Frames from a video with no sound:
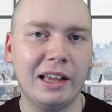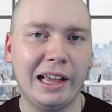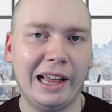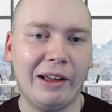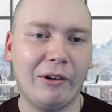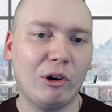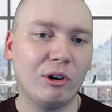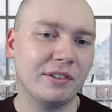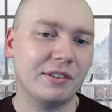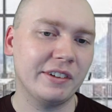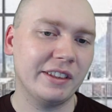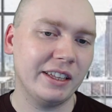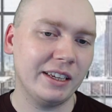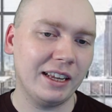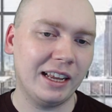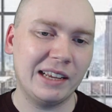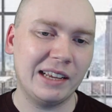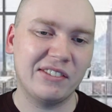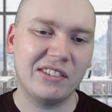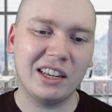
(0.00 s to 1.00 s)
However, they
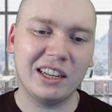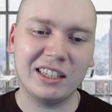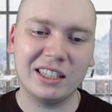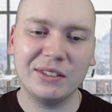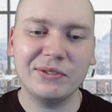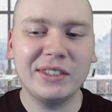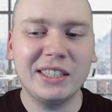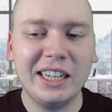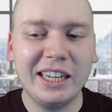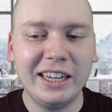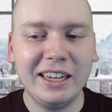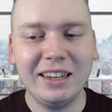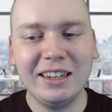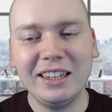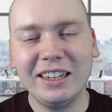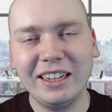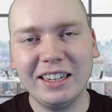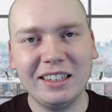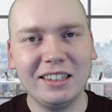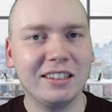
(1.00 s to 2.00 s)
have not given
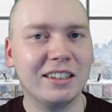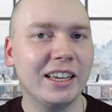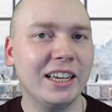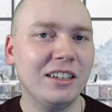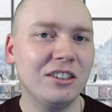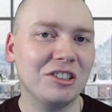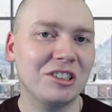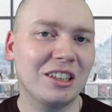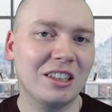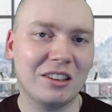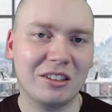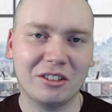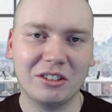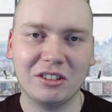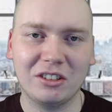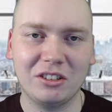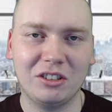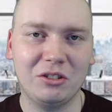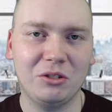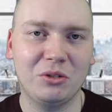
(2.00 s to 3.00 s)
any indication that they're
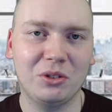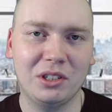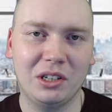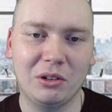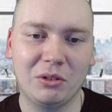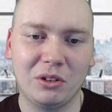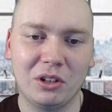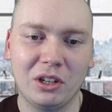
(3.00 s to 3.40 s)
going to do so.